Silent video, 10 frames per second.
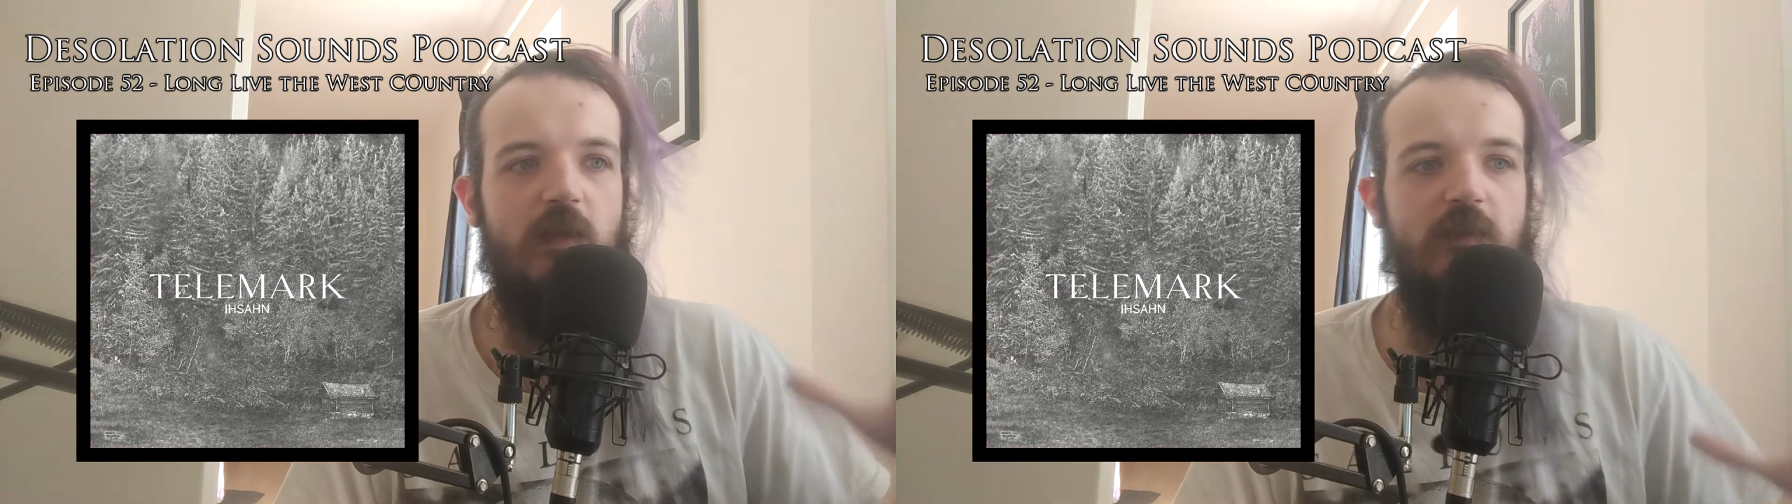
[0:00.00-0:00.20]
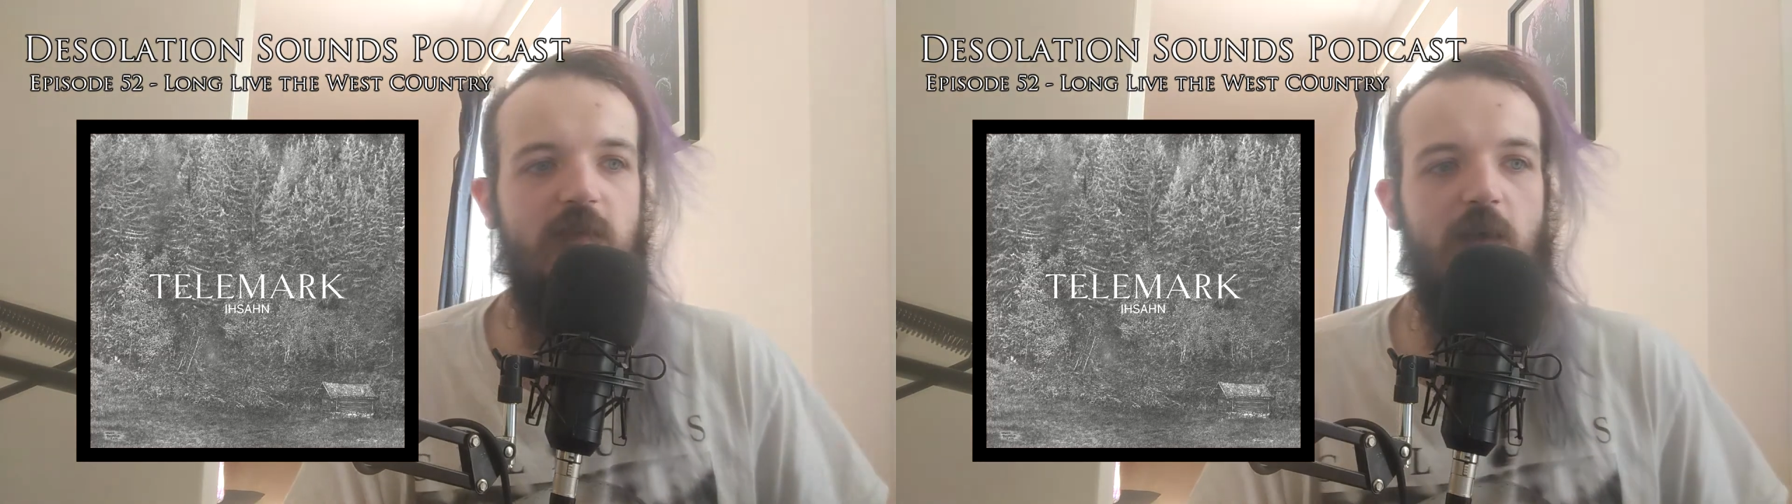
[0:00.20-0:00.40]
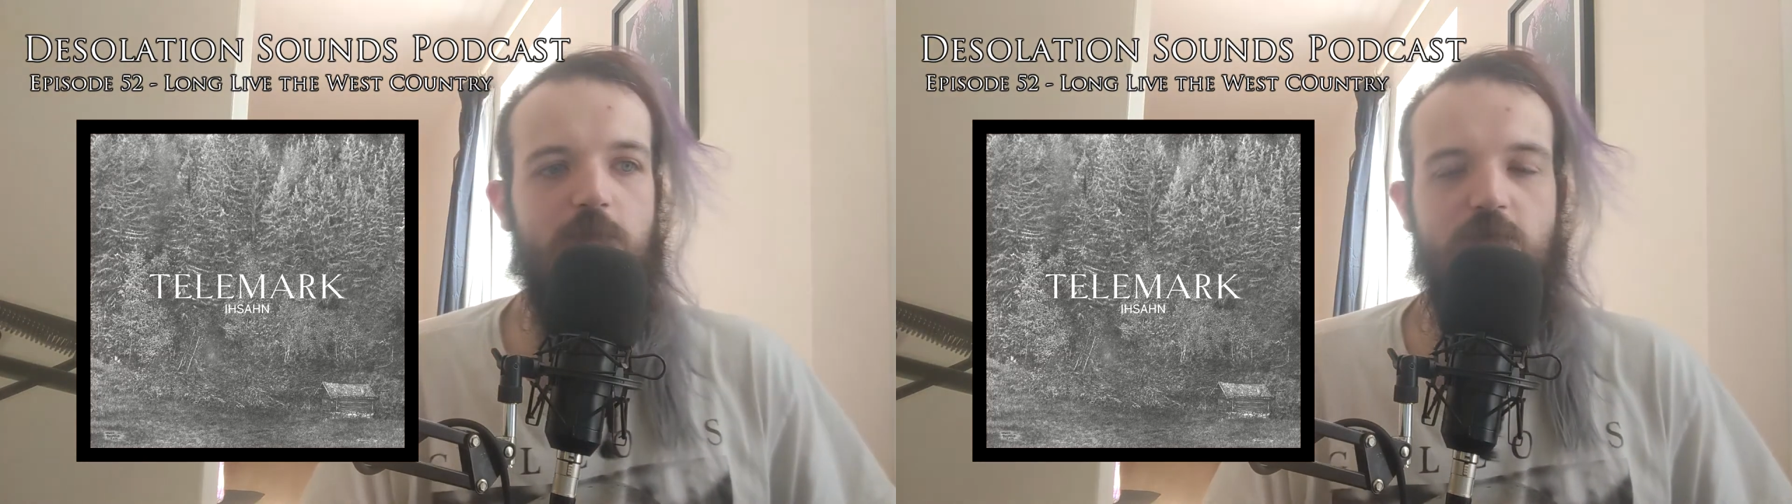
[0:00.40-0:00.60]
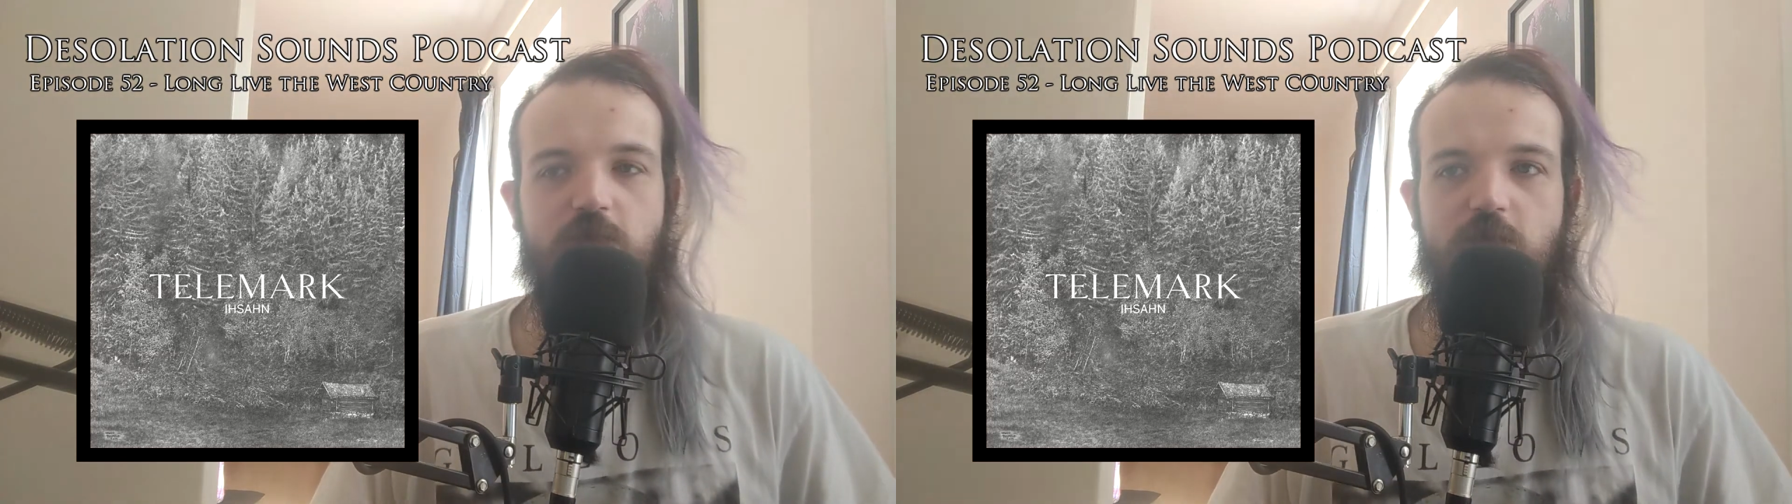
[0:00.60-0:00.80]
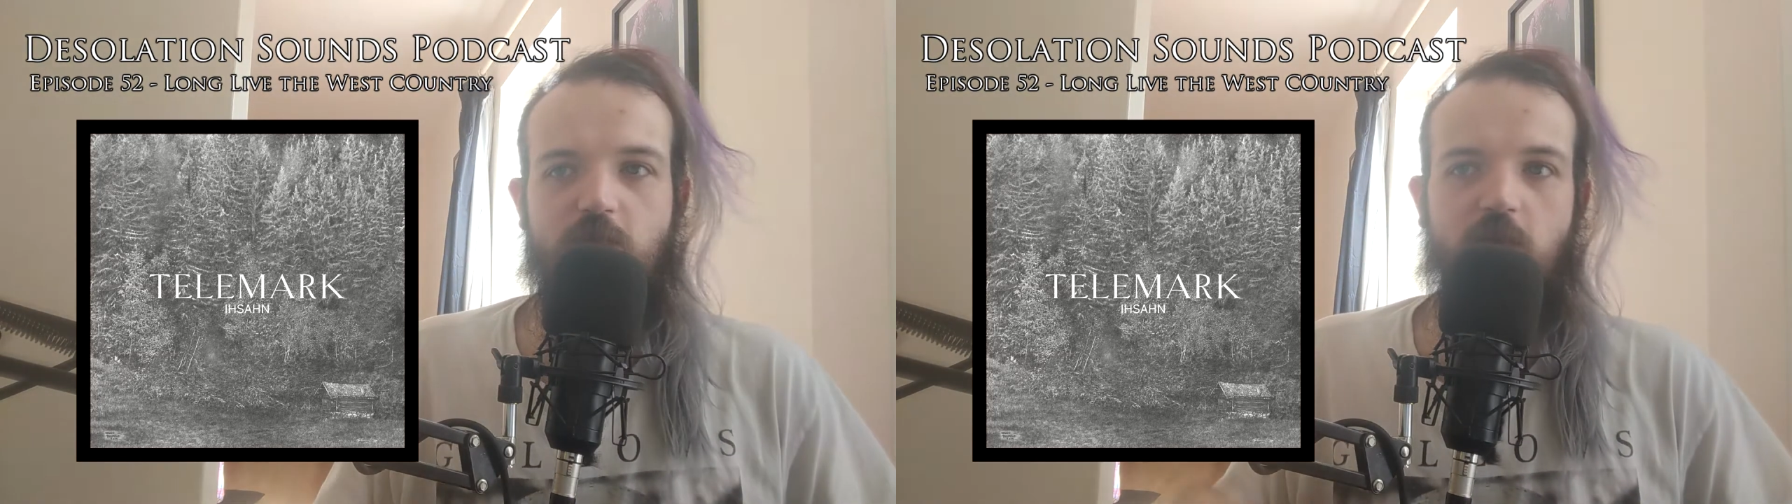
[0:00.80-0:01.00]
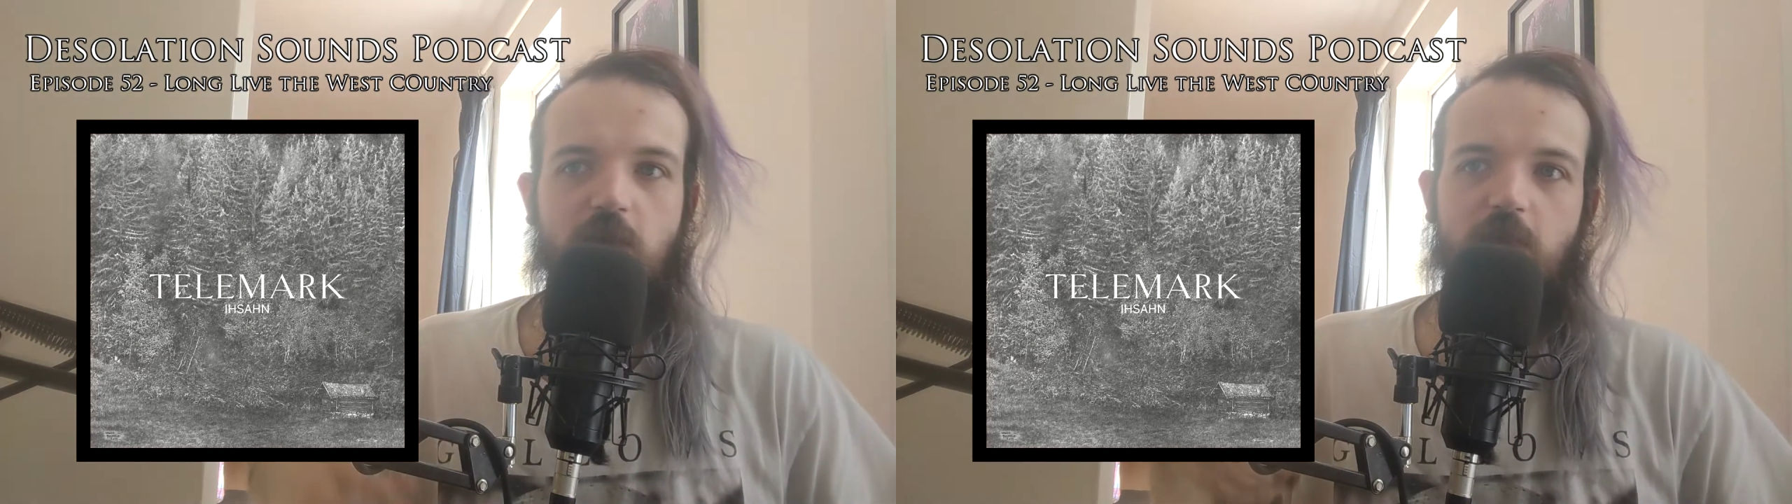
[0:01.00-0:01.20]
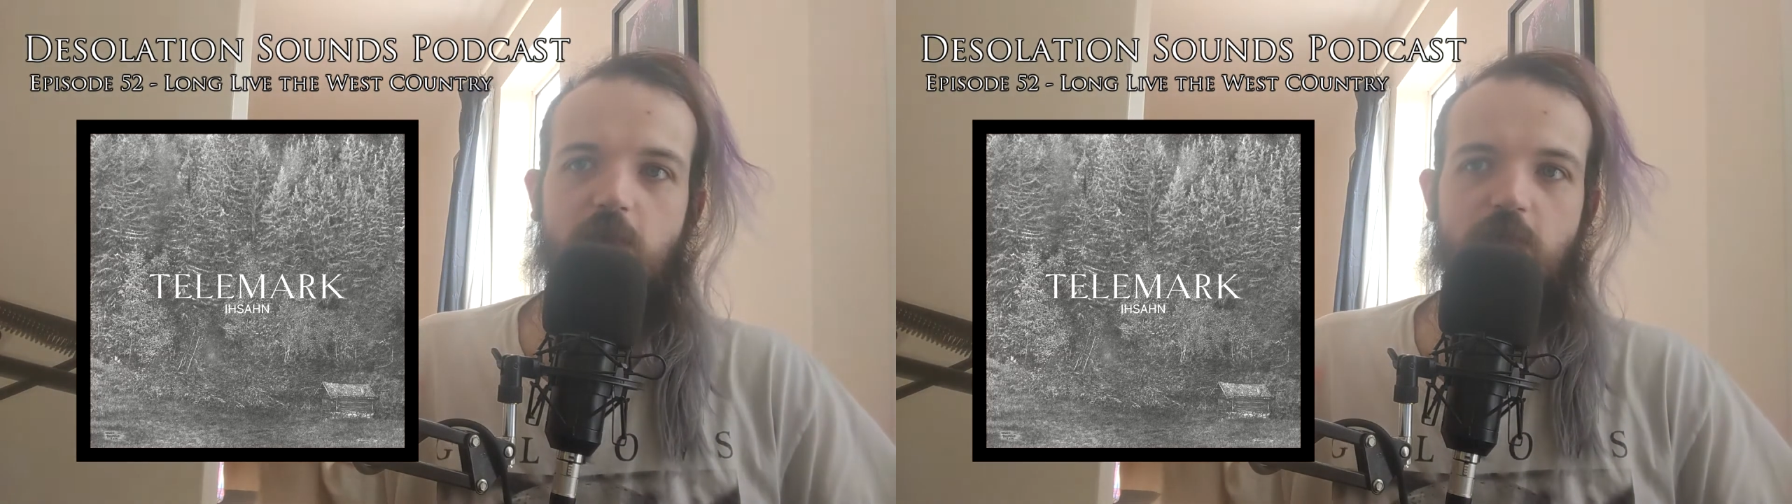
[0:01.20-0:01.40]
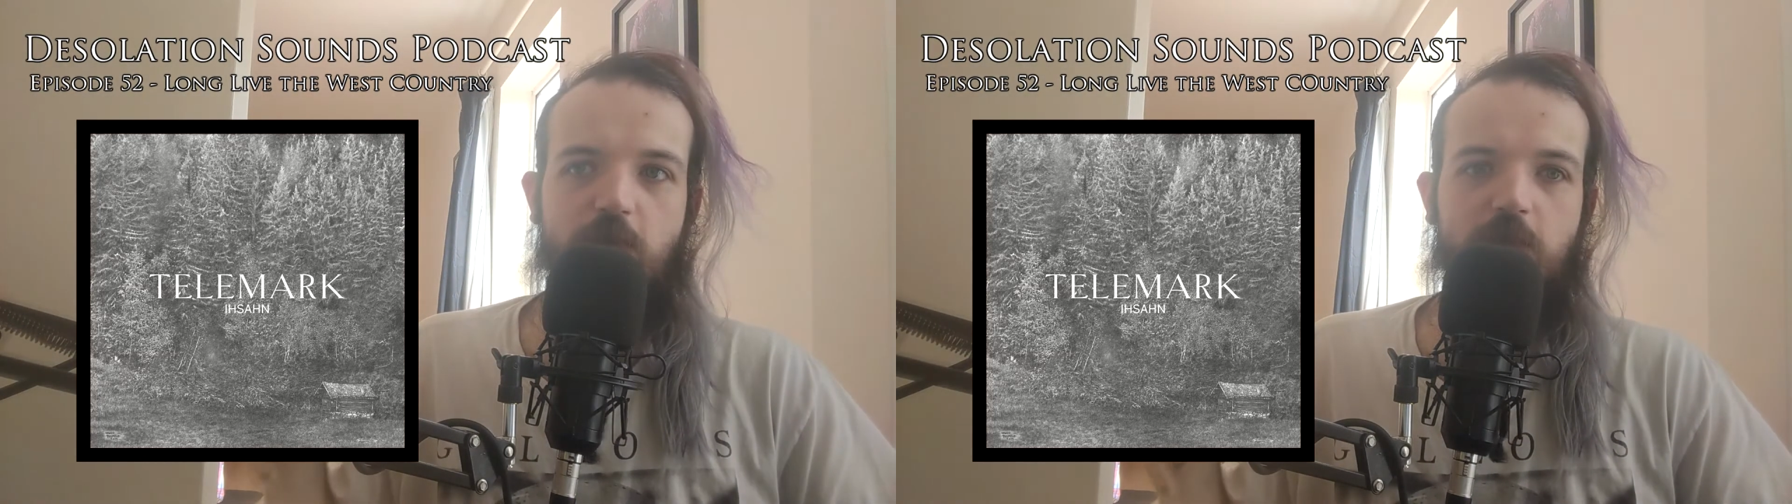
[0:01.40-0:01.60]
Other times you've just got
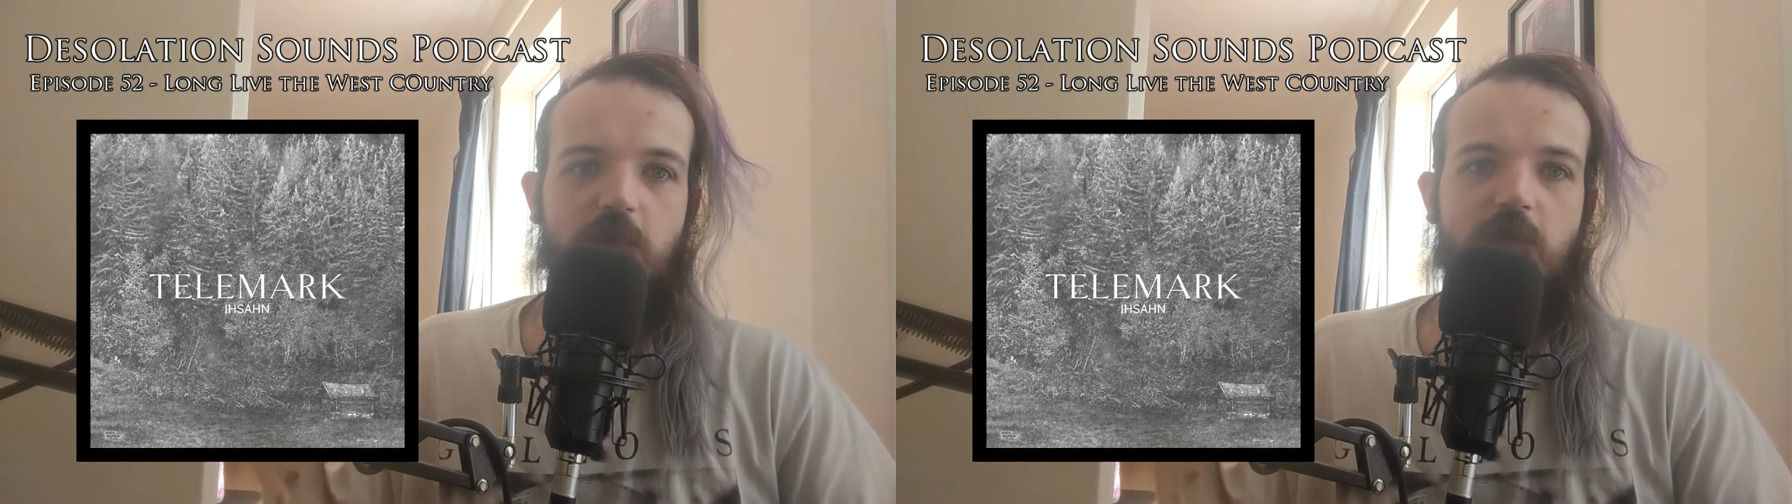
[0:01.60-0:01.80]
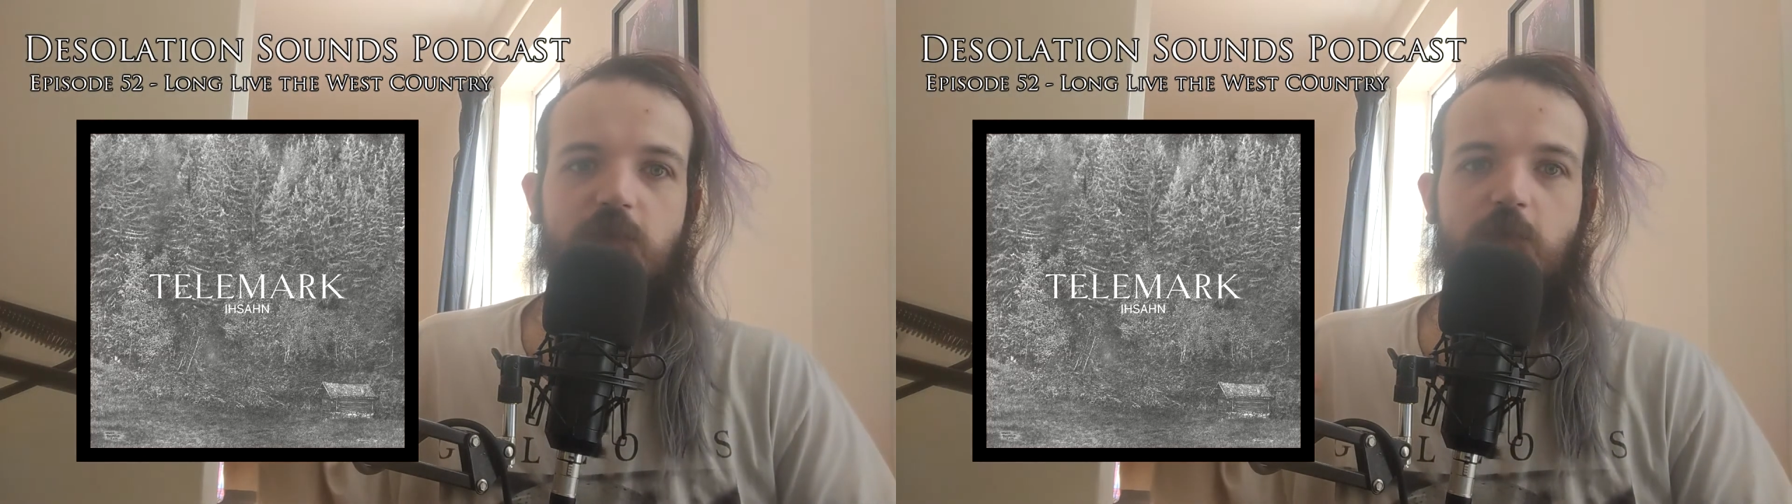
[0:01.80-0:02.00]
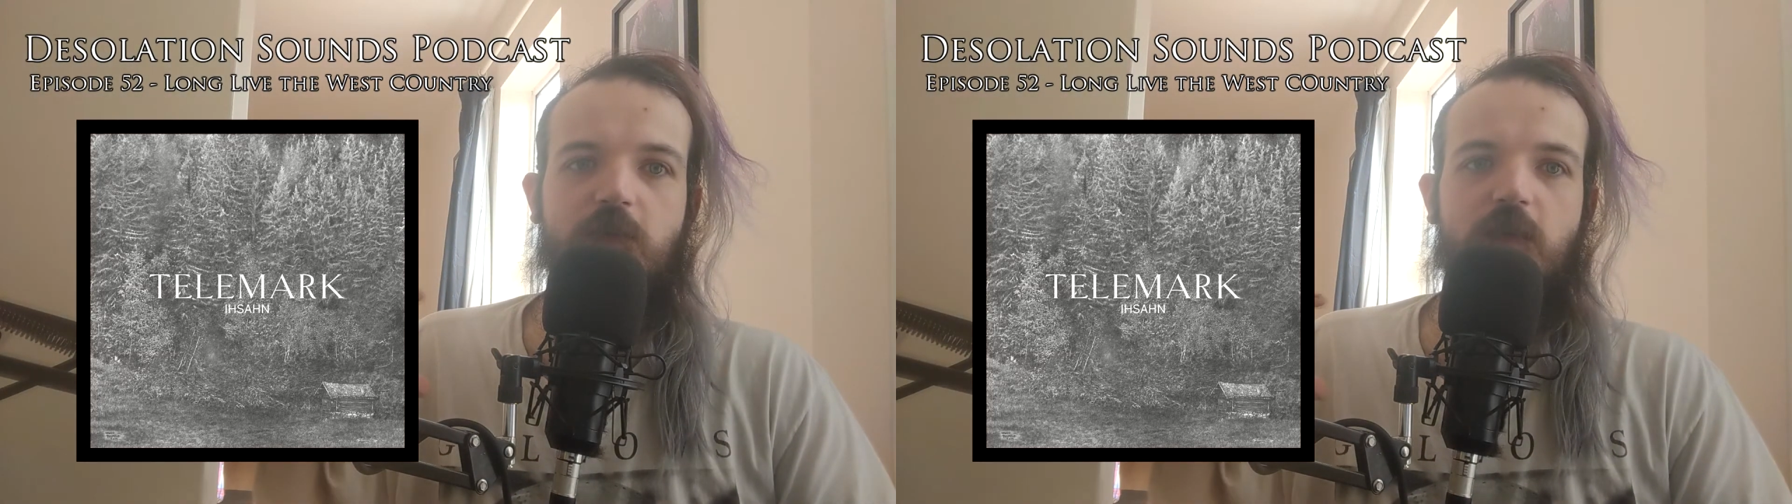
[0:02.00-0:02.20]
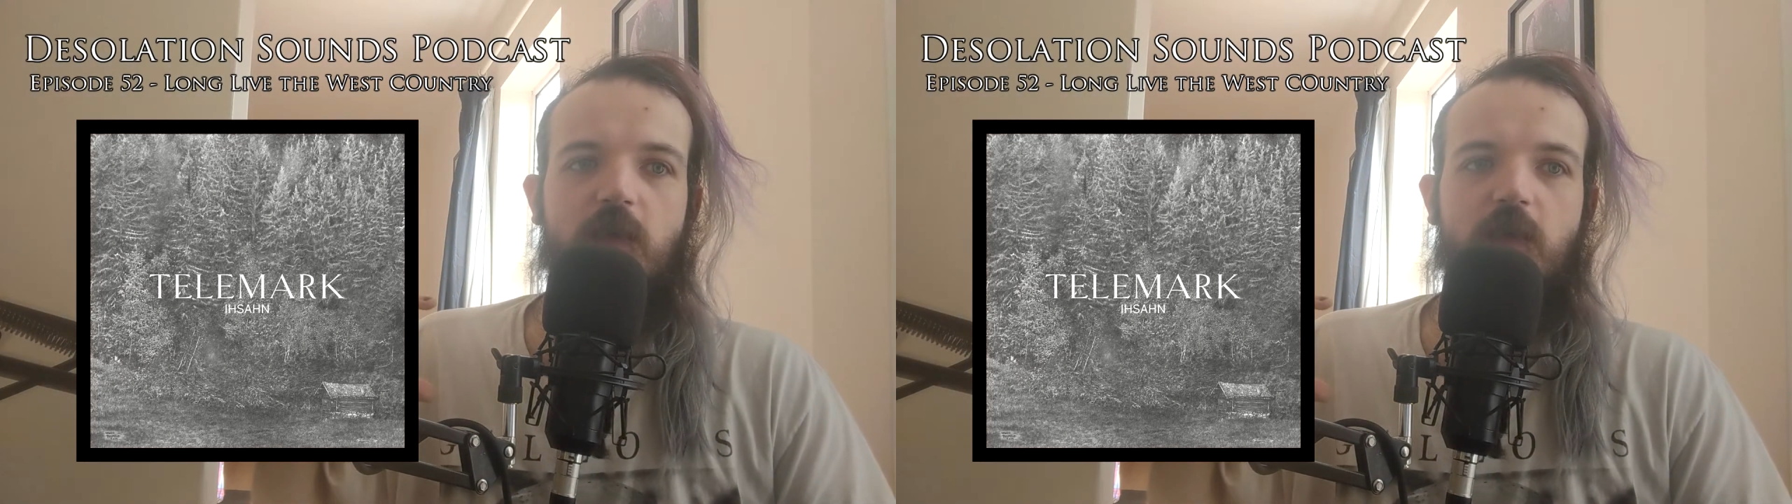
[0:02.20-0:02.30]
the rhythm guitarist doing